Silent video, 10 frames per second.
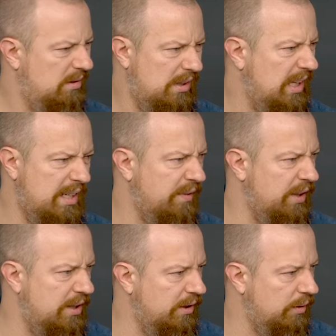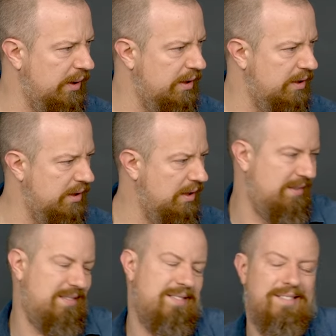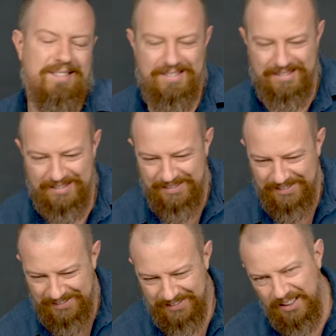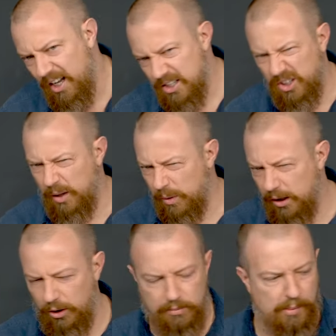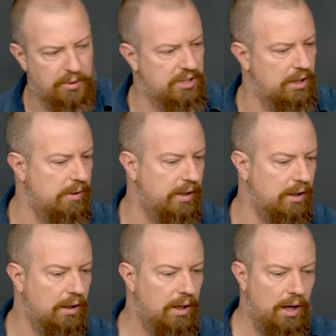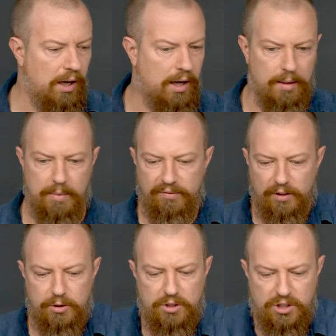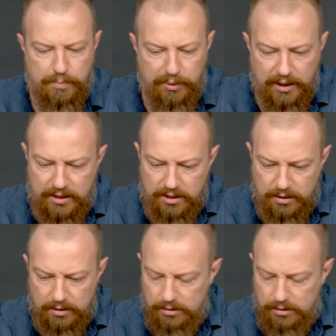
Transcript: Yeah, it definitely doesn't look right, does it? It's okay, we're gonna load up my preset in a minute here. Um, if I do the split,